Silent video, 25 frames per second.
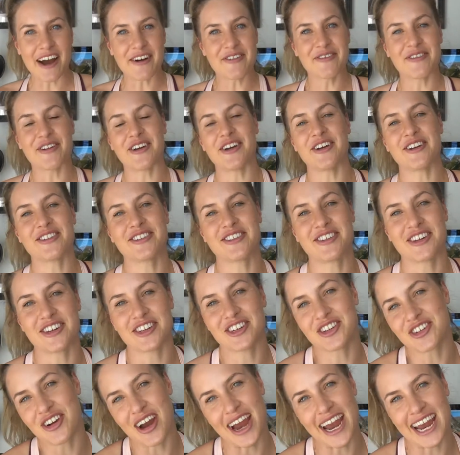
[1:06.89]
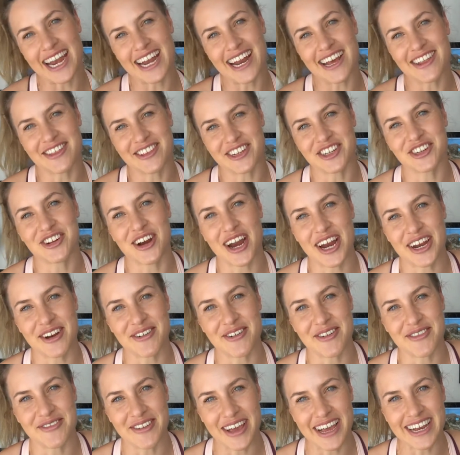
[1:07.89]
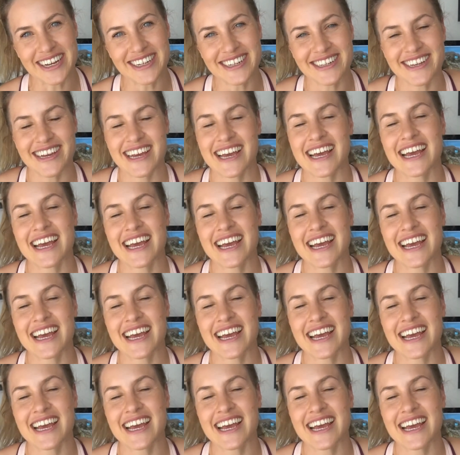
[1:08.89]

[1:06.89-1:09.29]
first Train the Trainer event,